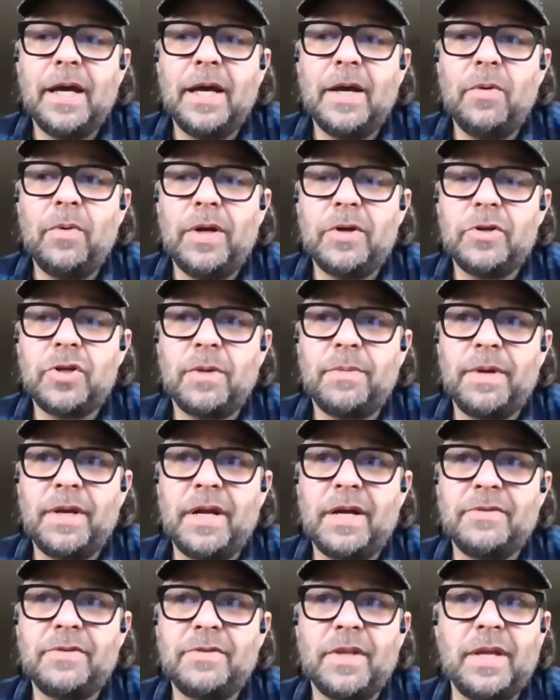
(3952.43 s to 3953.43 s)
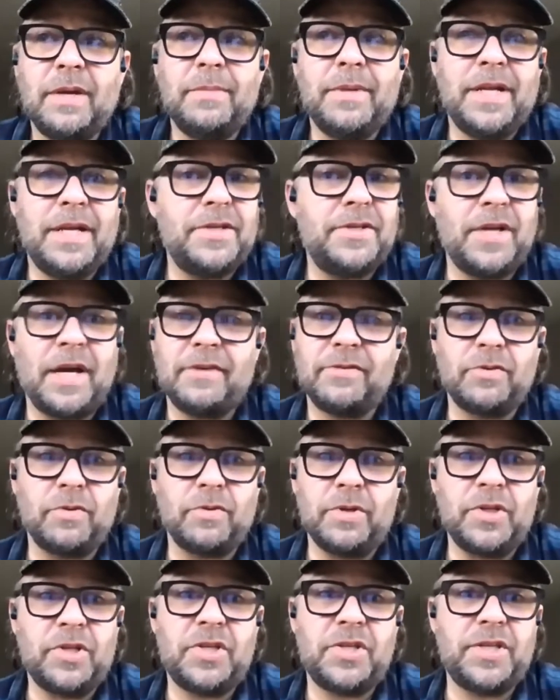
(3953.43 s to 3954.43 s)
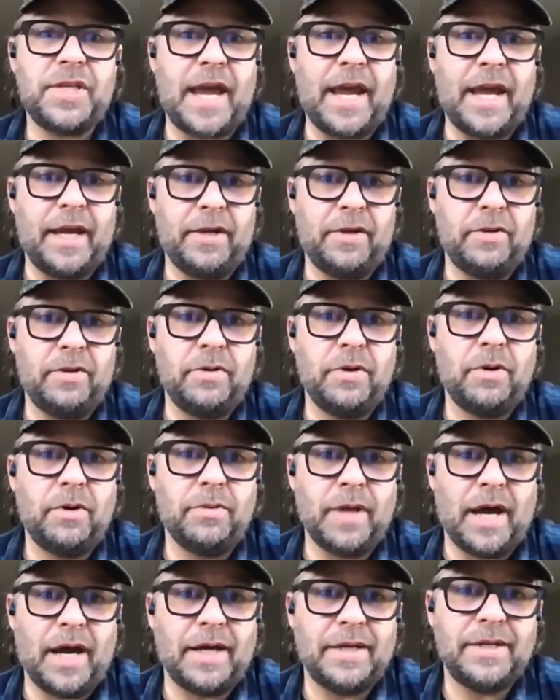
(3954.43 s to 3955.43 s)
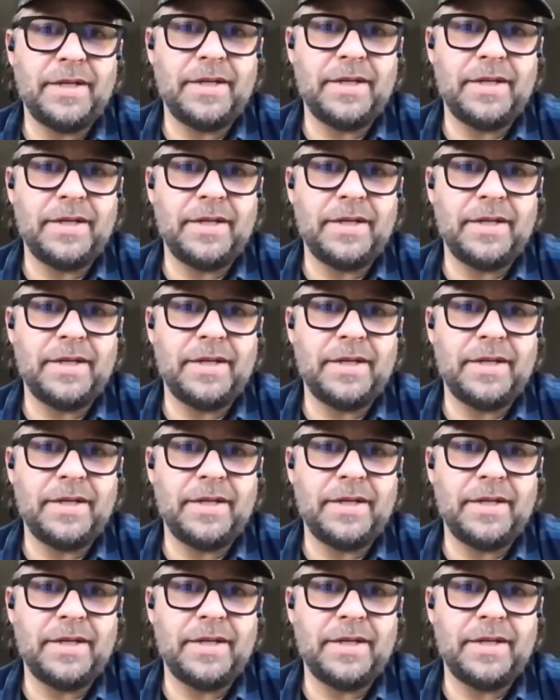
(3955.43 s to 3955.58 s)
When I was sharpening knives with him, and his knives are insane. You know that.